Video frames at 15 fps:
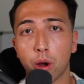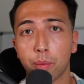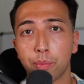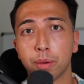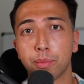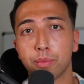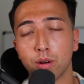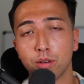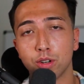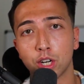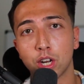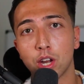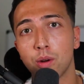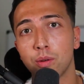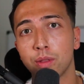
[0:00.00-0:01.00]
up and approach a
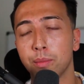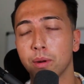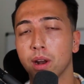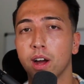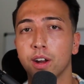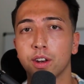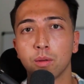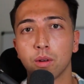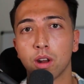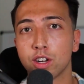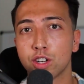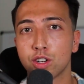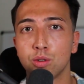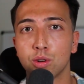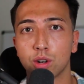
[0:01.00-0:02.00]
girl and they'll be like i don't like
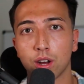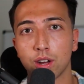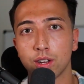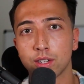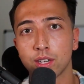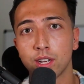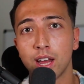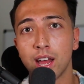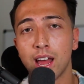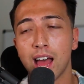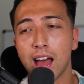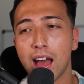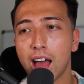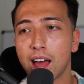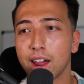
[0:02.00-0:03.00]
short guys
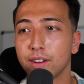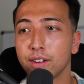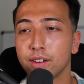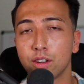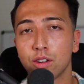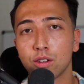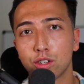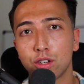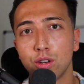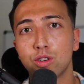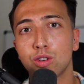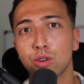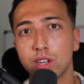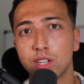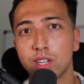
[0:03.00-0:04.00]
and you got two
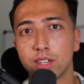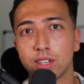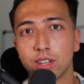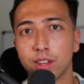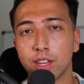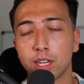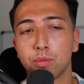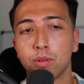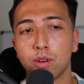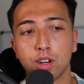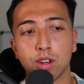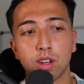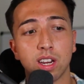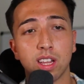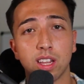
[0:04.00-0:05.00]
choices at this point
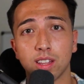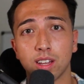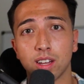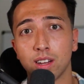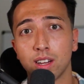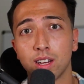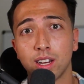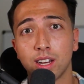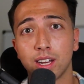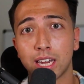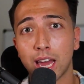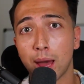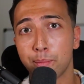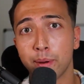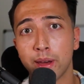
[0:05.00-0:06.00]
you can either
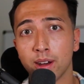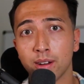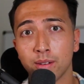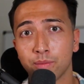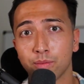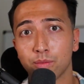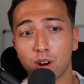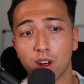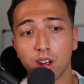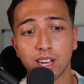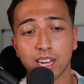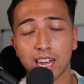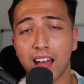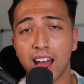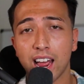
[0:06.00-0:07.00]
get bitter right
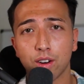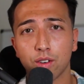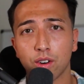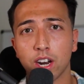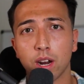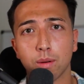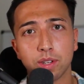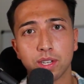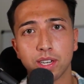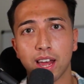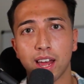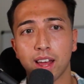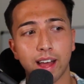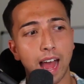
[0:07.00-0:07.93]
and get angry and upset